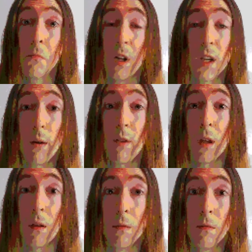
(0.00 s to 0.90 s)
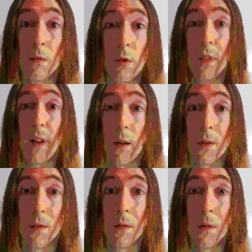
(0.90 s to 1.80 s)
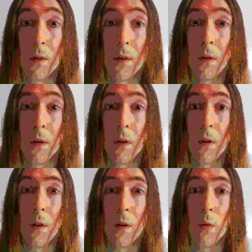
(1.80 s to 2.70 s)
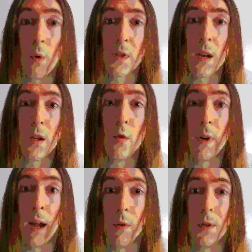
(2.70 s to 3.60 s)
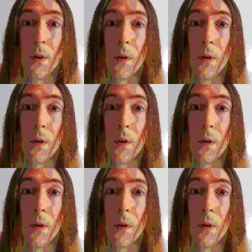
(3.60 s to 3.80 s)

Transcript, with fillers: They'll tell you everything. Look for the flowers. What's that in human language?